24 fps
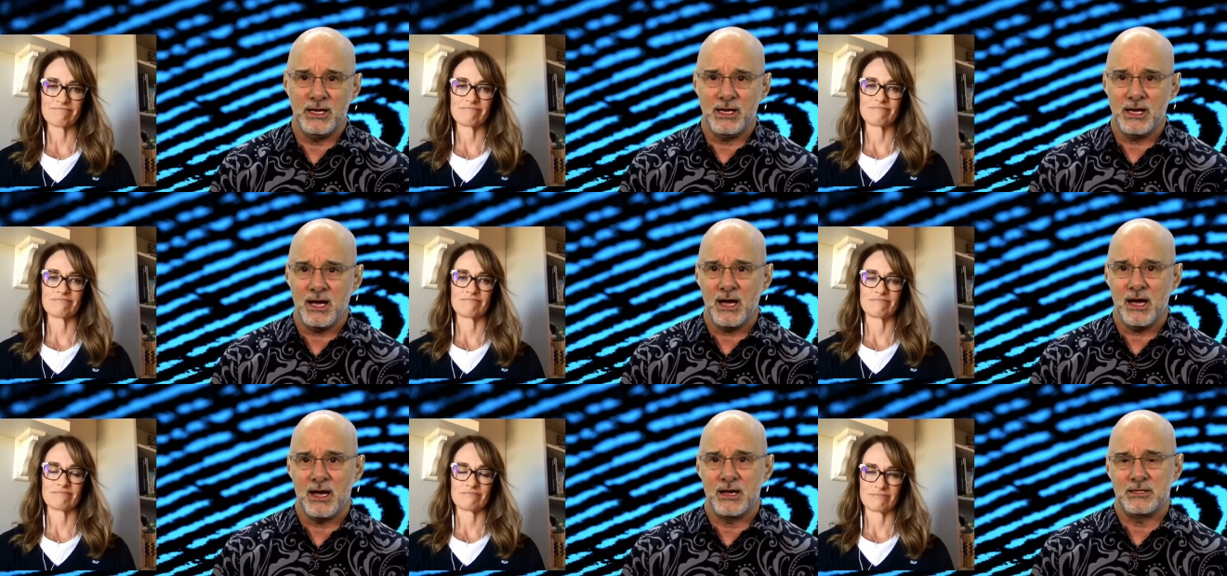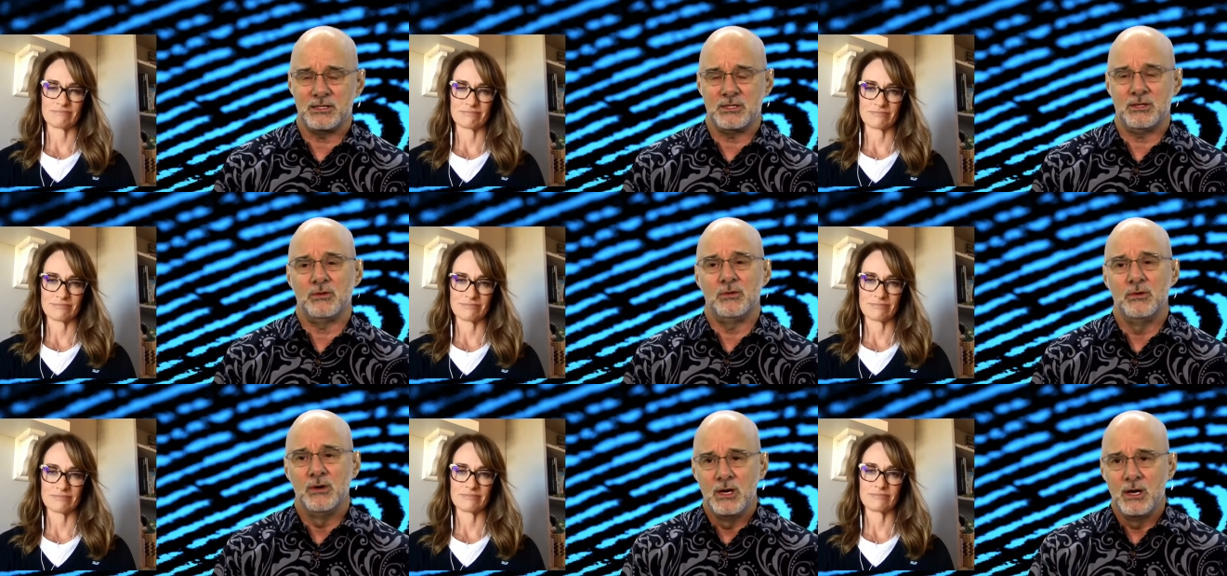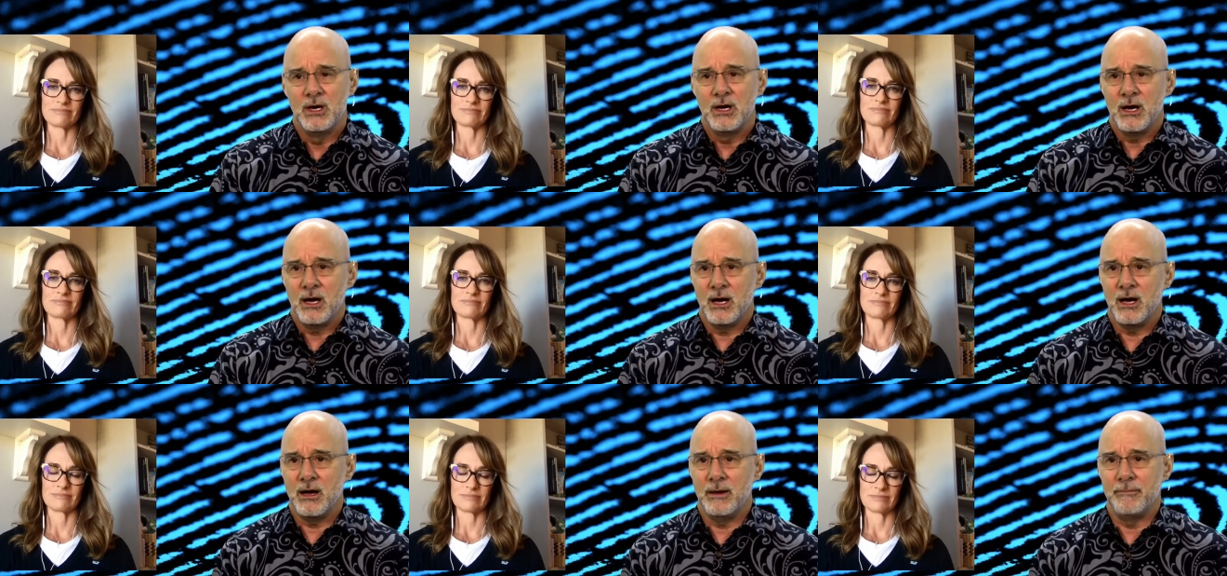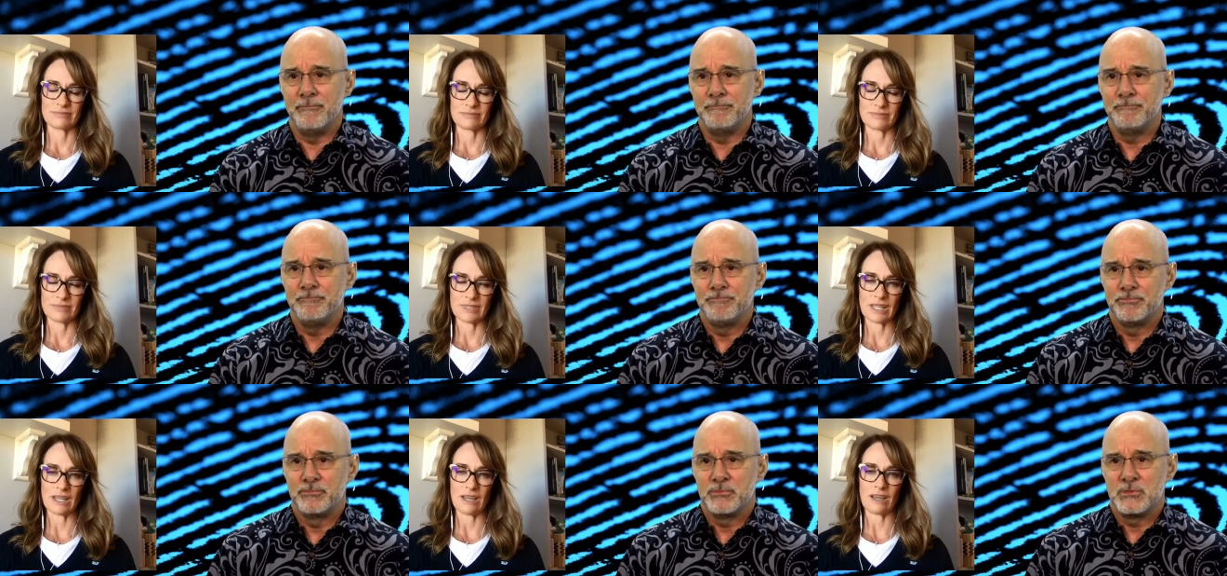Speaker 1: guy. So
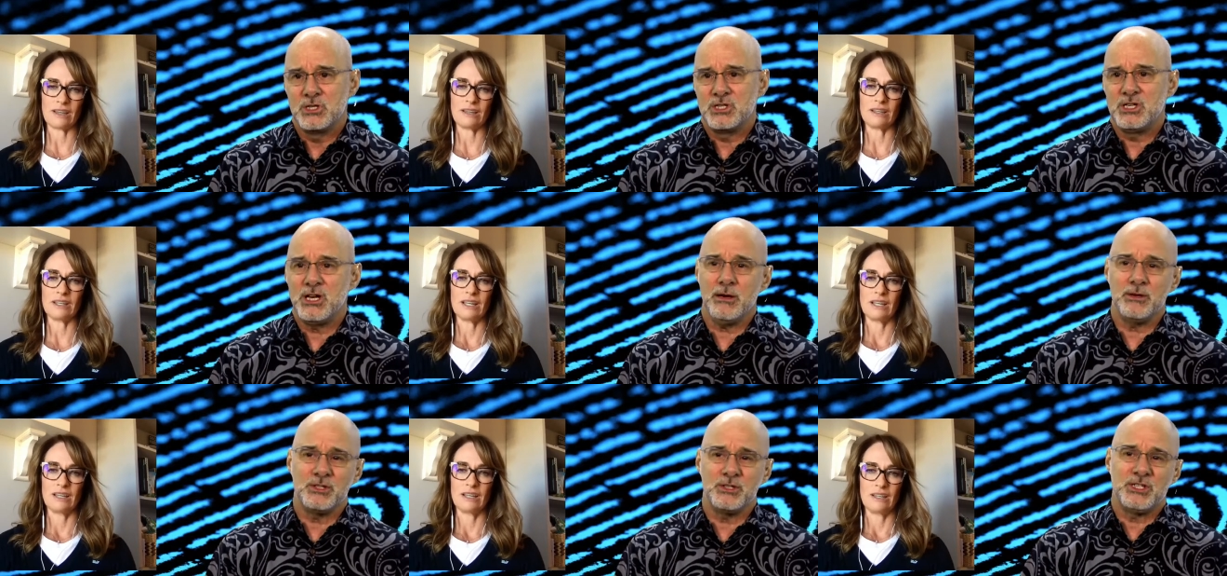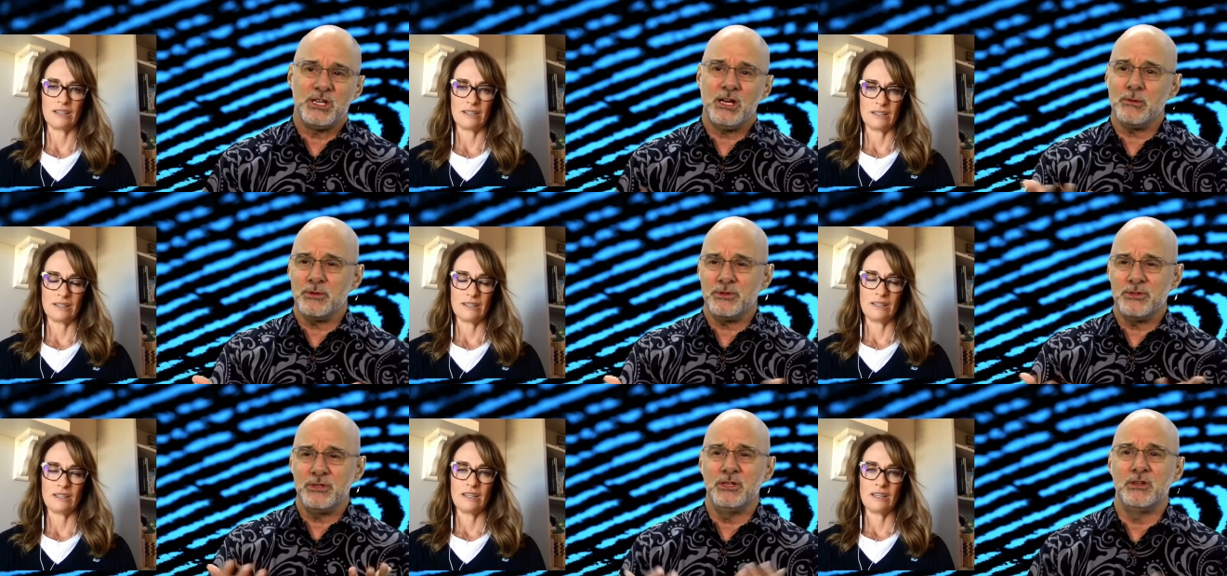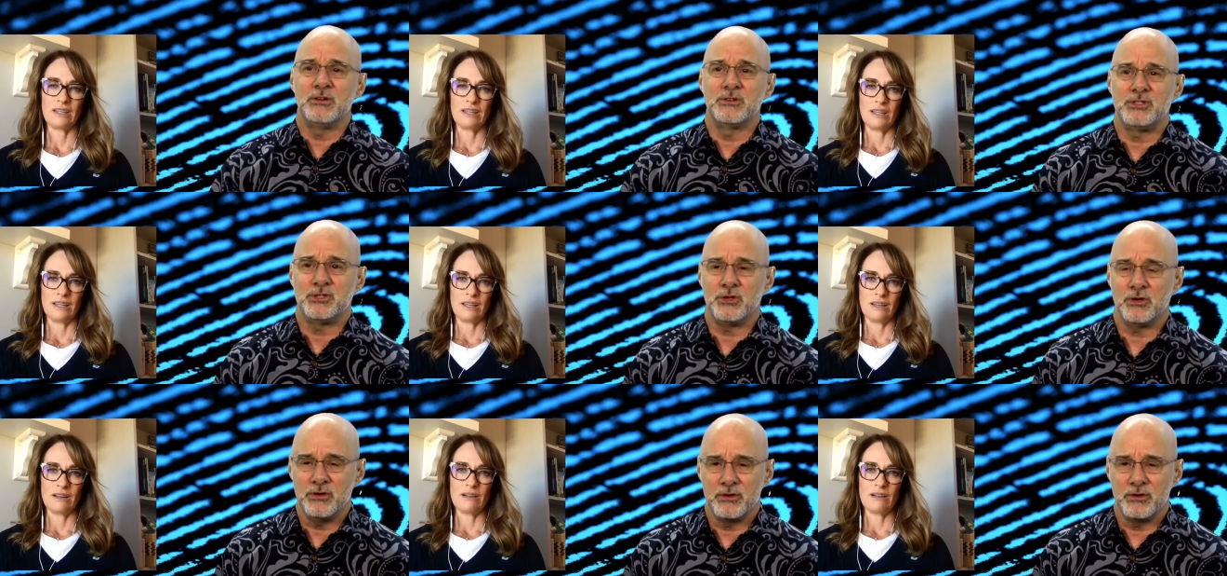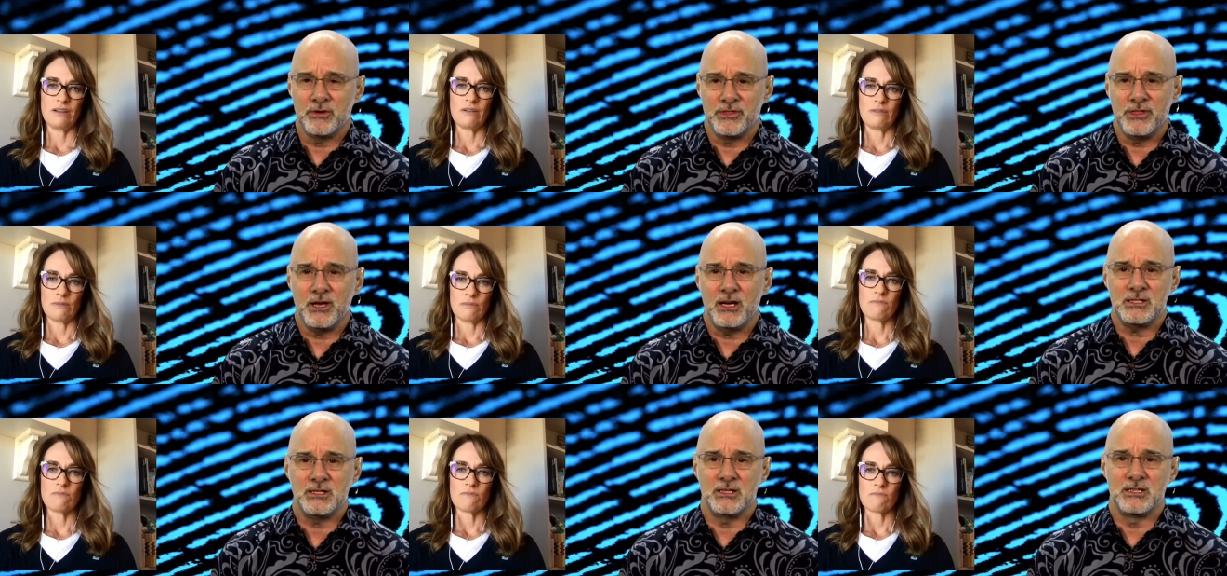um, yeah. share, share with me your, sort of your
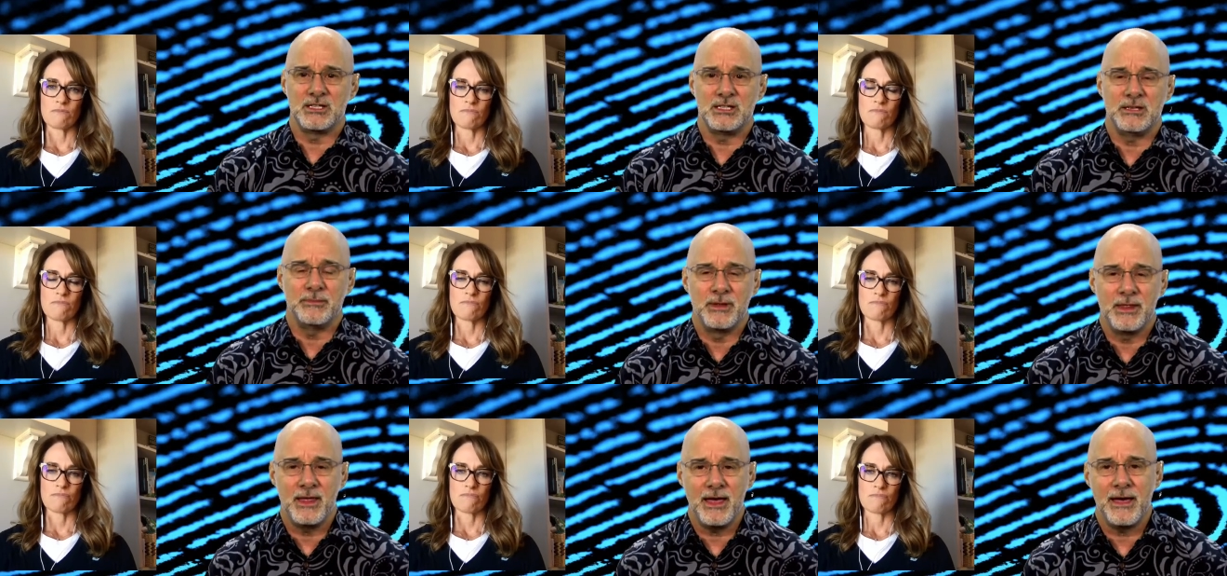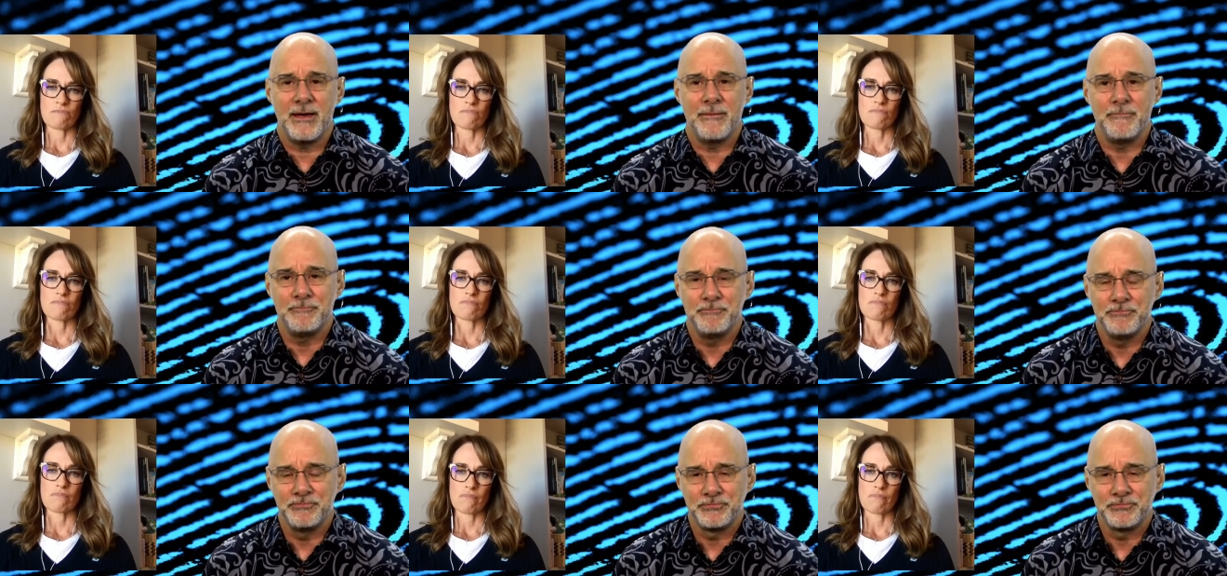thoughts on some of that